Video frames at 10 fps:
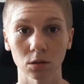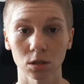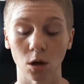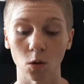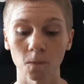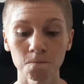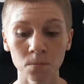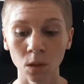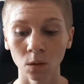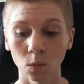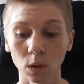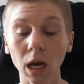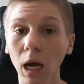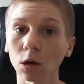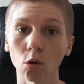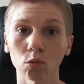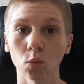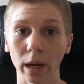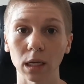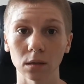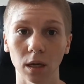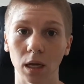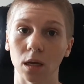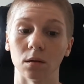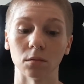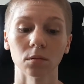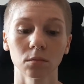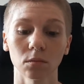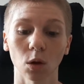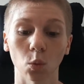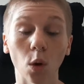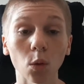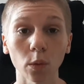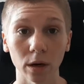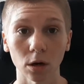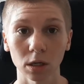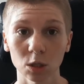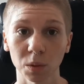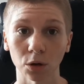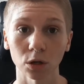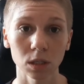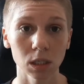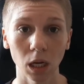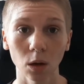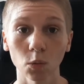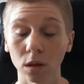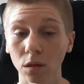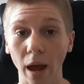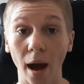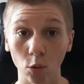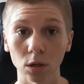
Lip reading: So we gotta hold weight in what we are experiencing without